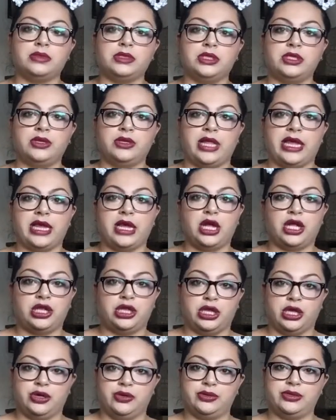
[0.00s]
to like
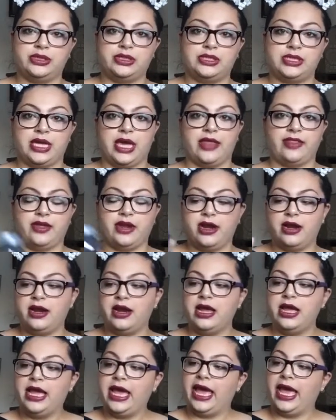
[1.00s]
close together,
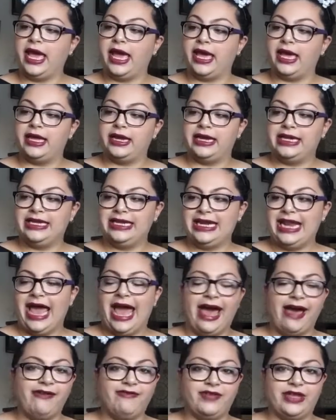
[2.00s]
and I didn't
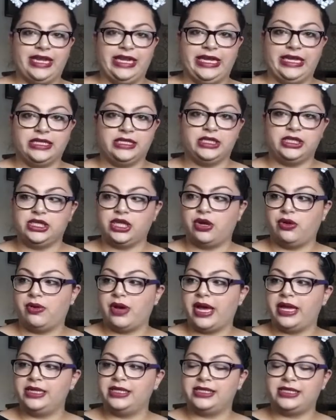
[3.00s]
have any, so
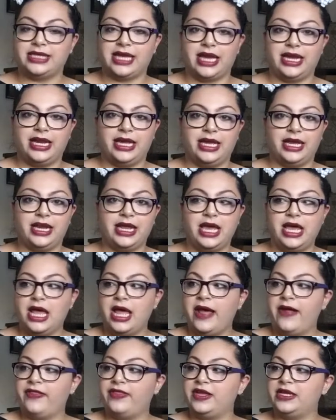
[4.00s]
I decided
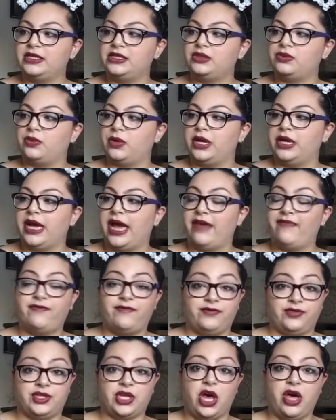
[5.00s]
this was, I
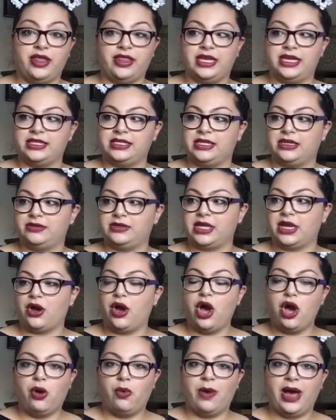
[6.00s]
saw this and I was like,
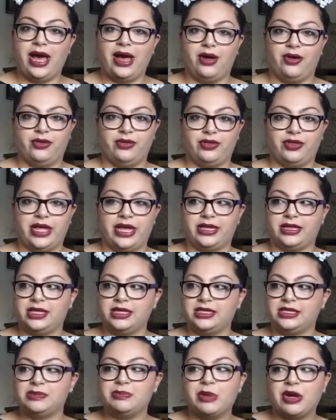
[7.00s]
oh wow, like
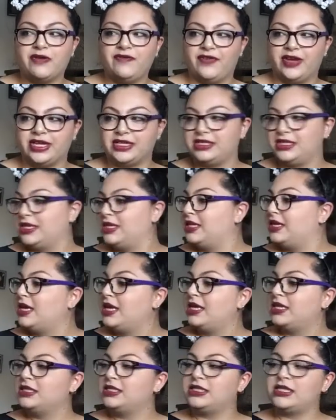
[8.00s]
this is perfect,
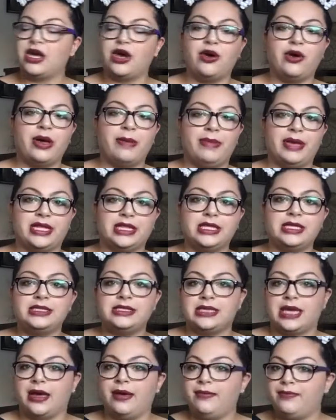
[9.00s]
so I picked
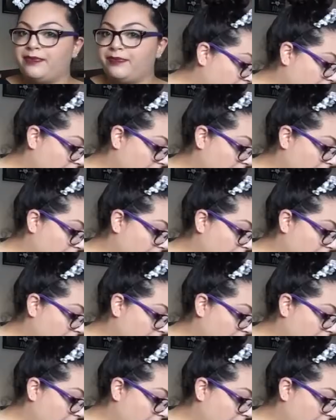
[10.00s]
this up.